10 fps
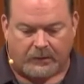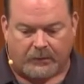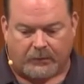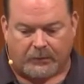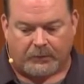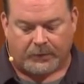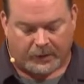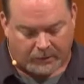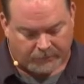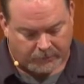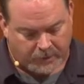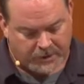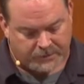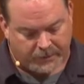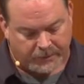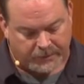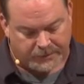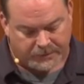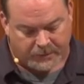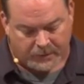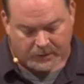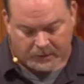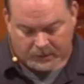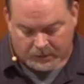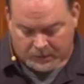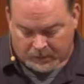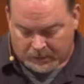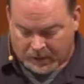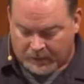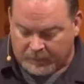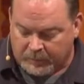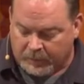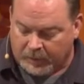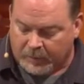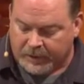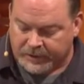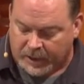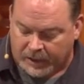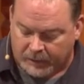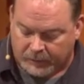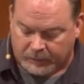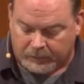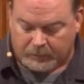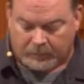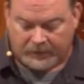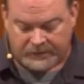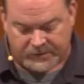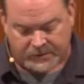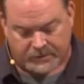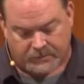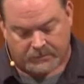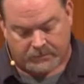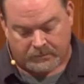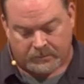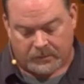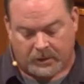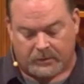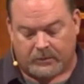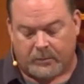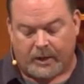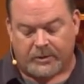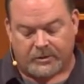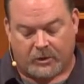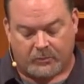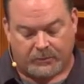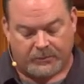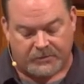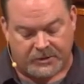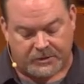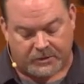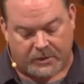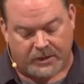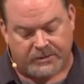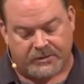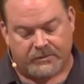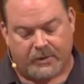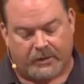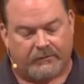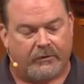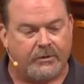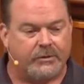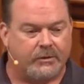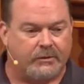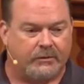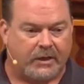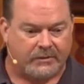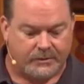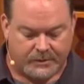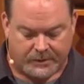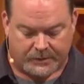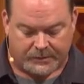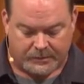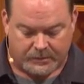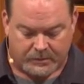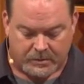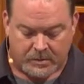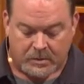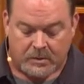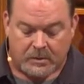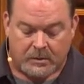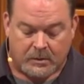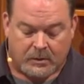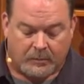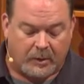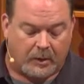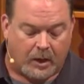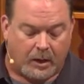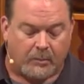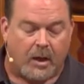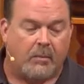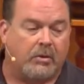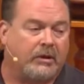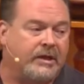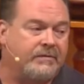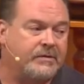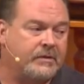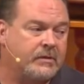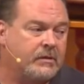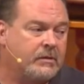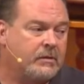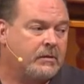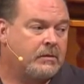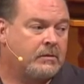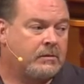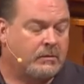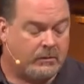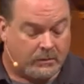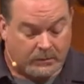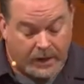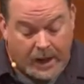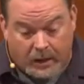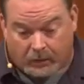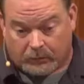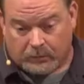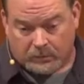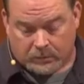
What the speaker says: or they come from my experience. And I've been bringing my entire belief system under the microscope of Jesus Christ since my conversion in 2006. I've been aligning my beliefs now